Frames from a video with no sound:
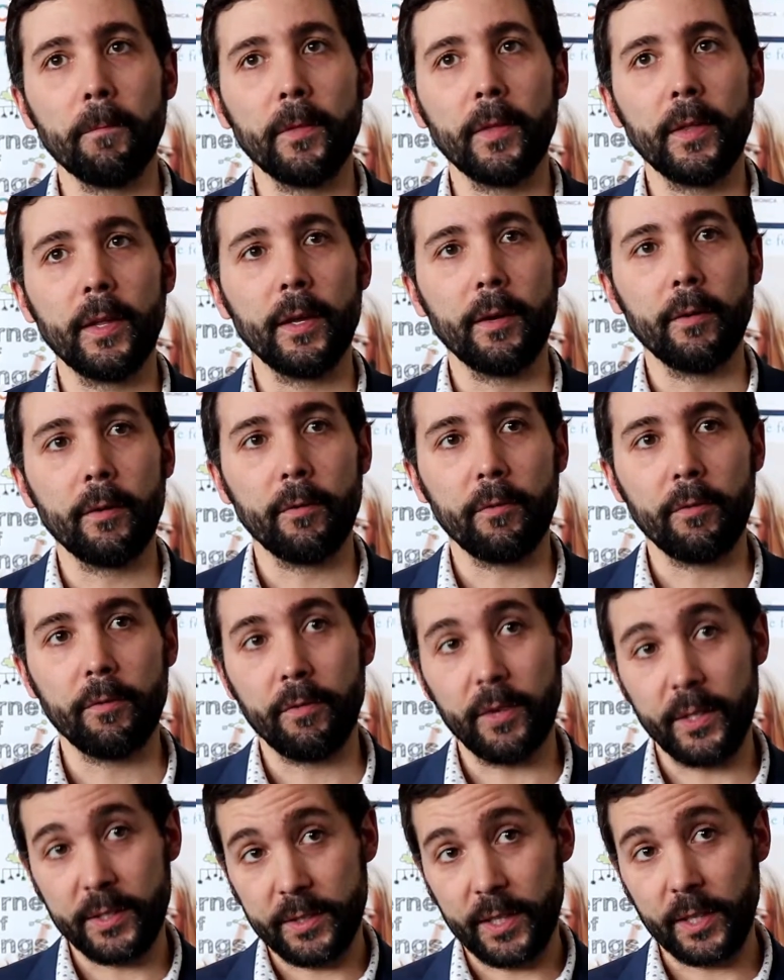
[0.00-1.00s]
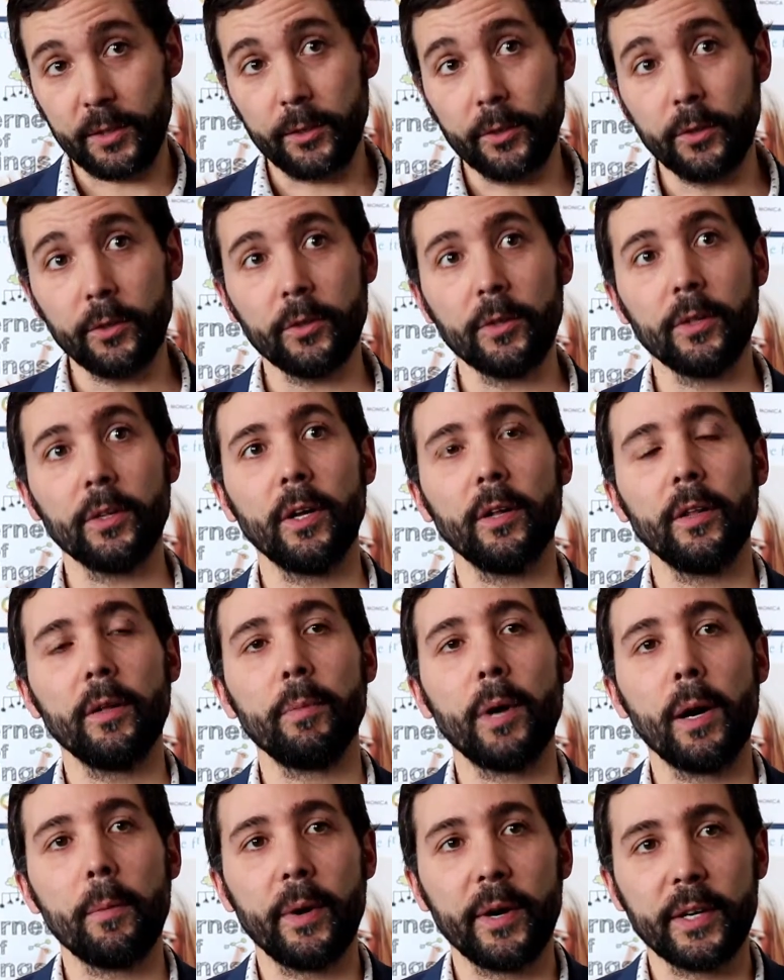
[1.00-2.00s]
the first sector, the
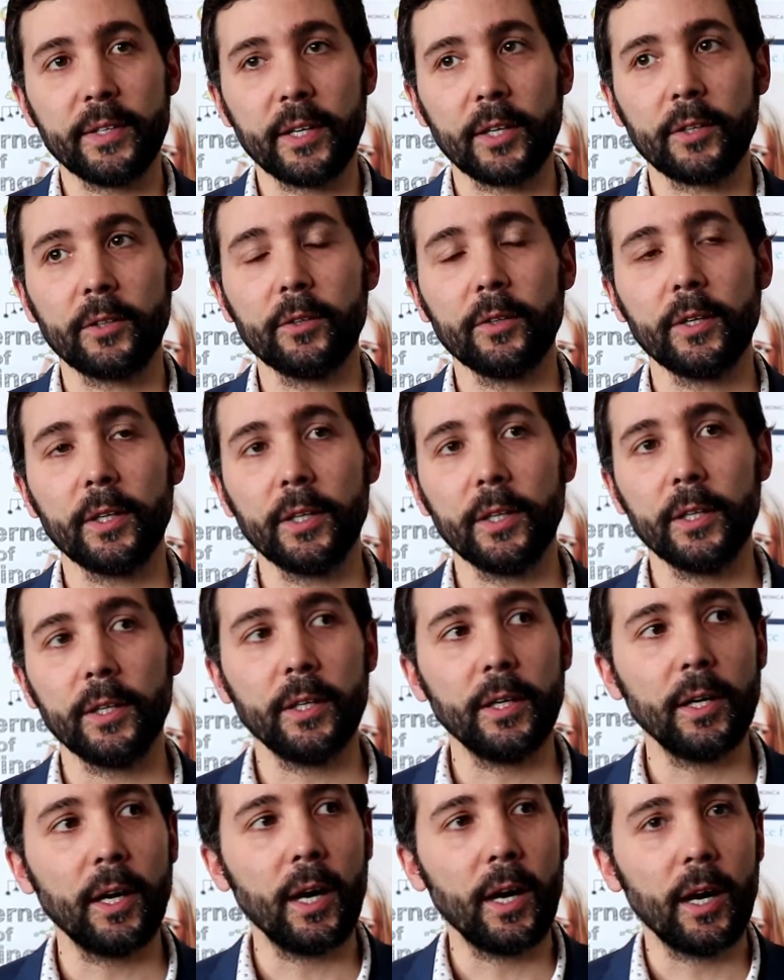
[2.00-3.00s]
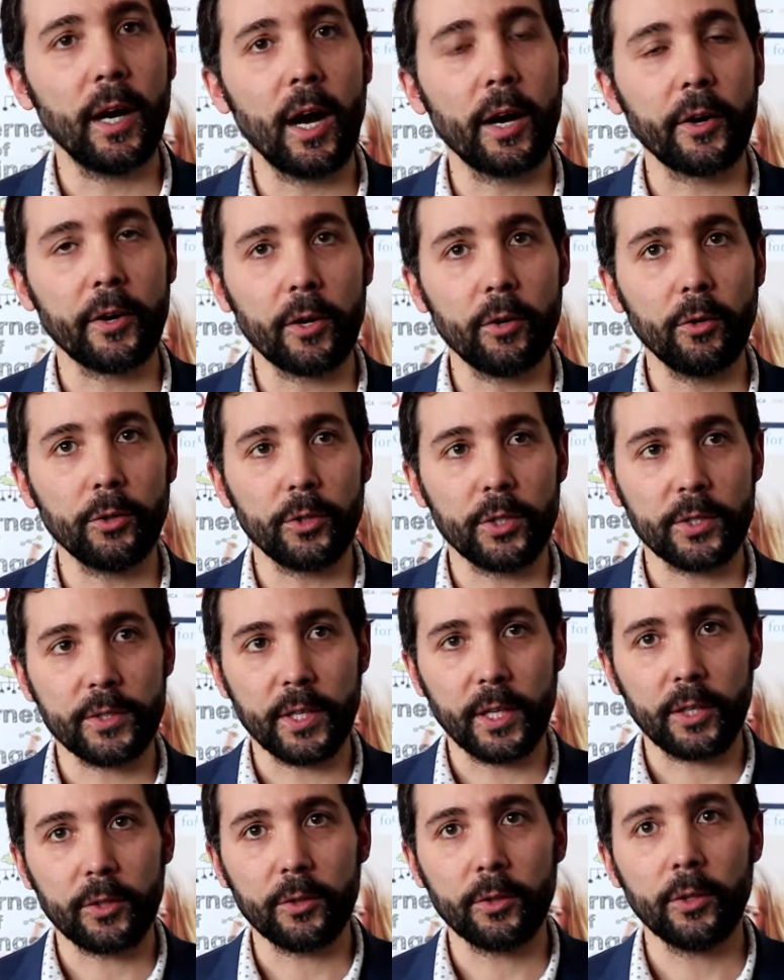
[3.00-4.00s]
primary sector, the agricultural
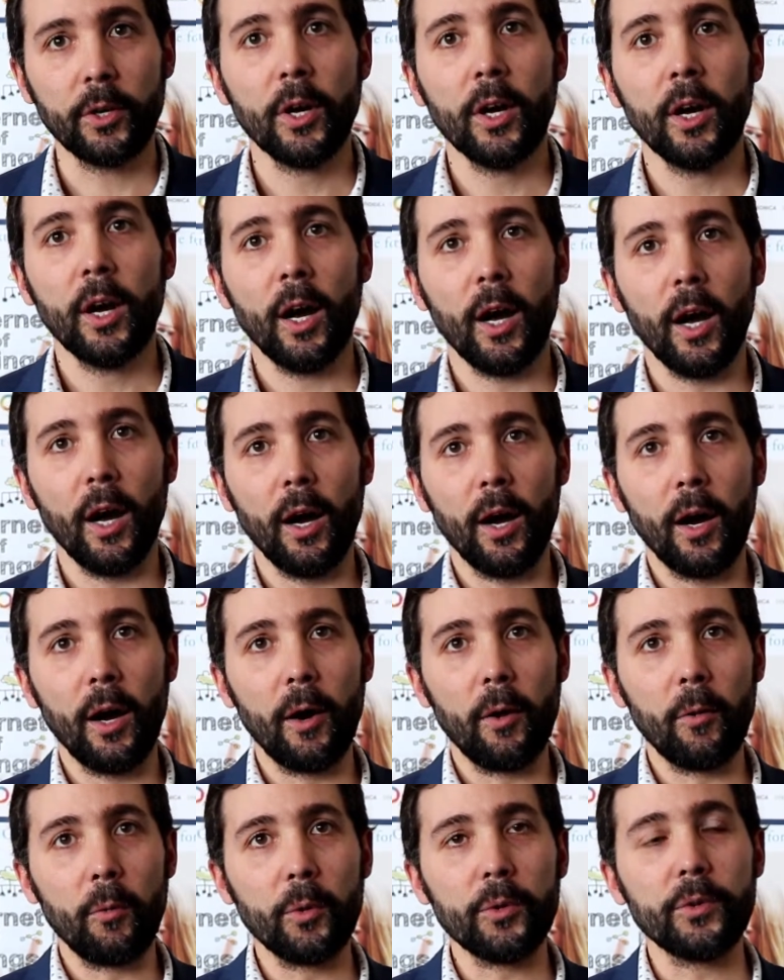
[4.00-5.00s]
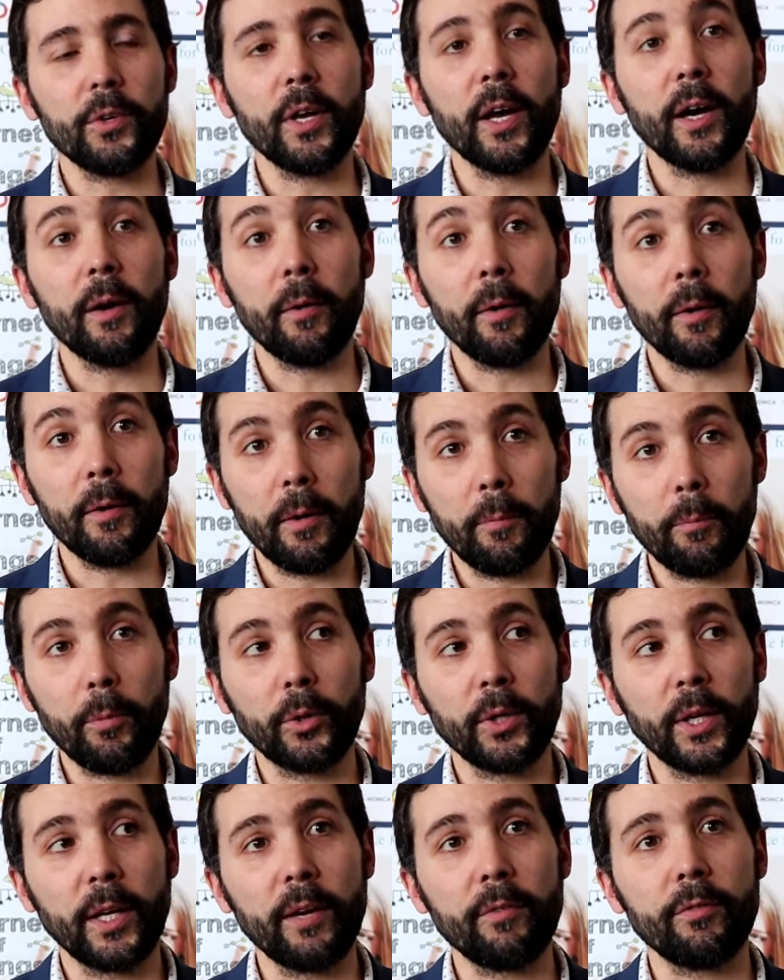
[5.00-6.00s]
sector. We see an
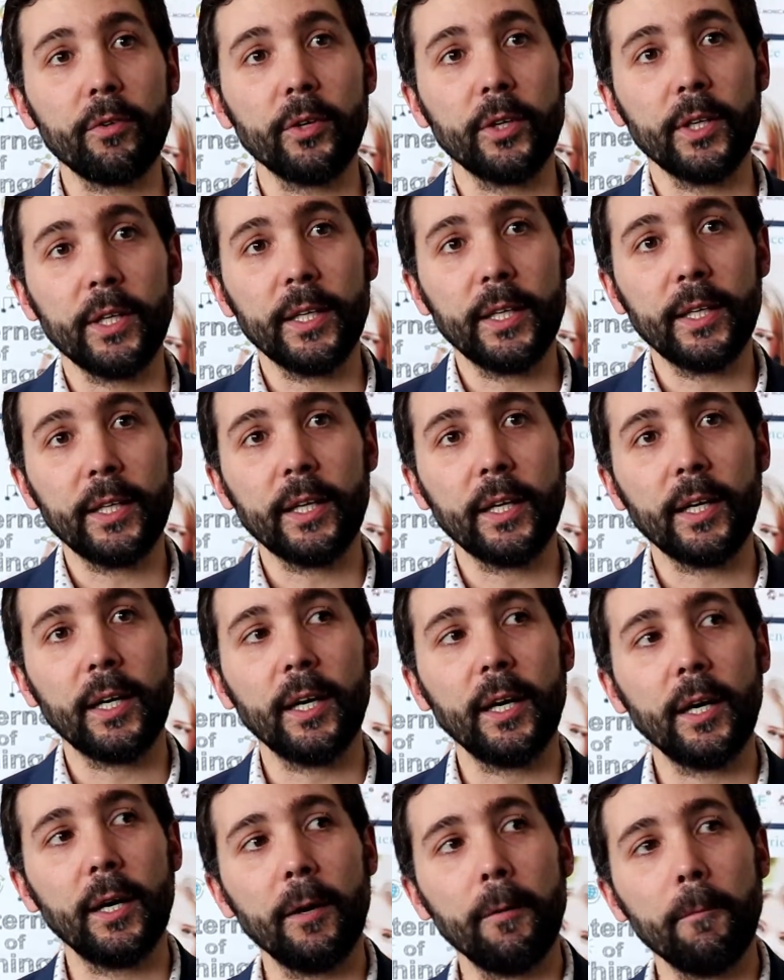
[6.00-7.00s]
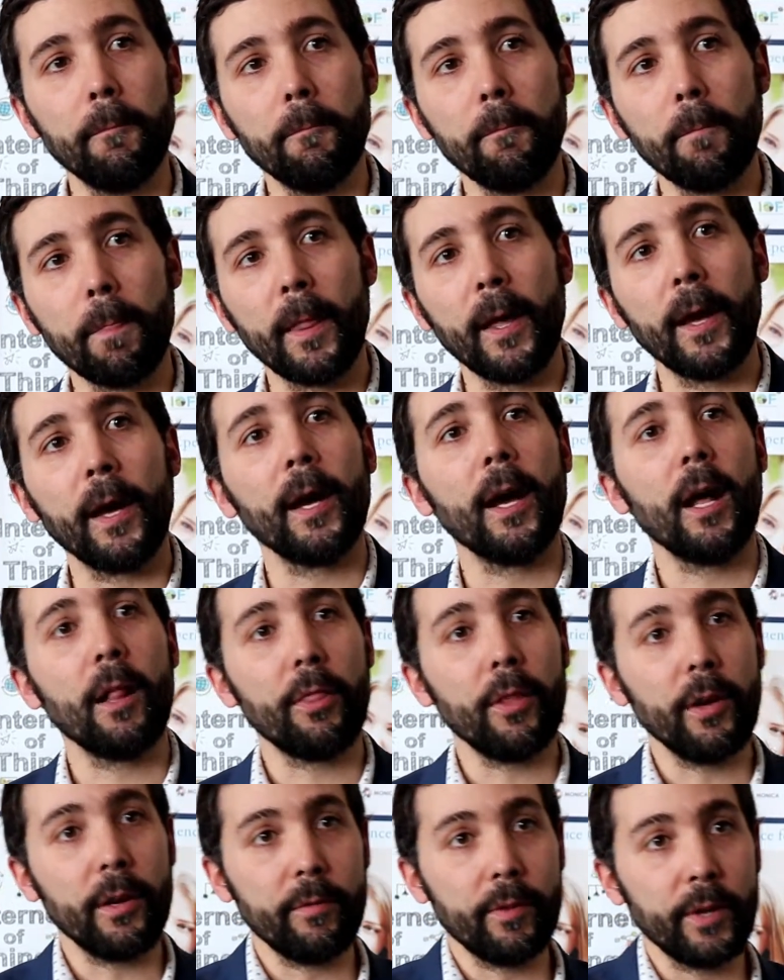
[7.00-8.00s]
important effort in
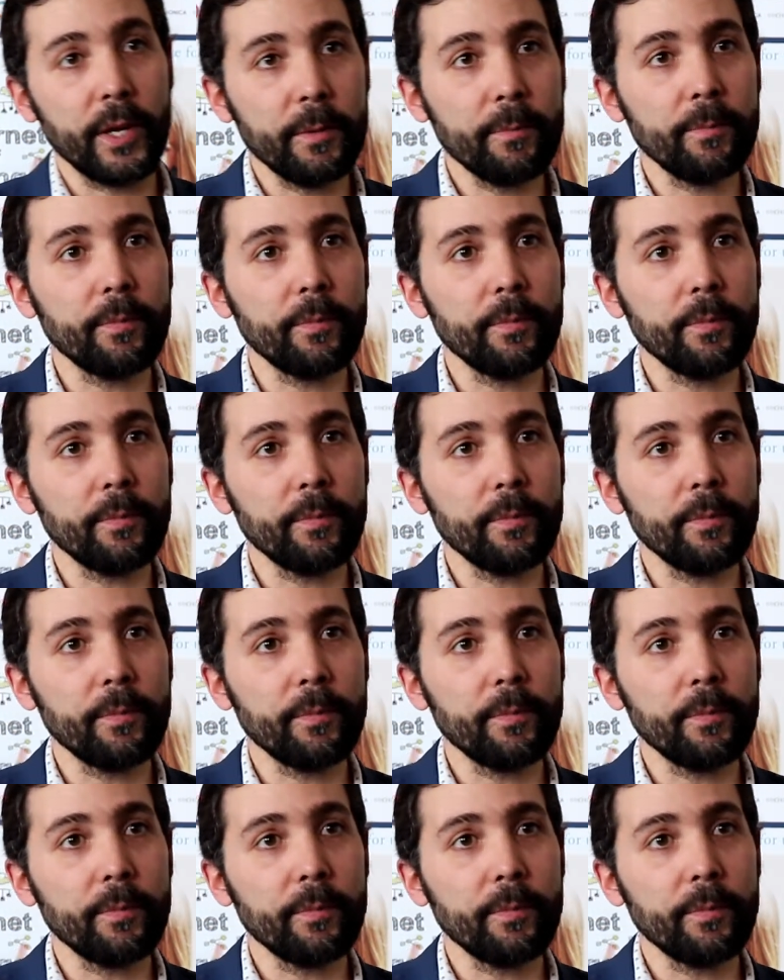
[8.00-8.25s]
health delivery,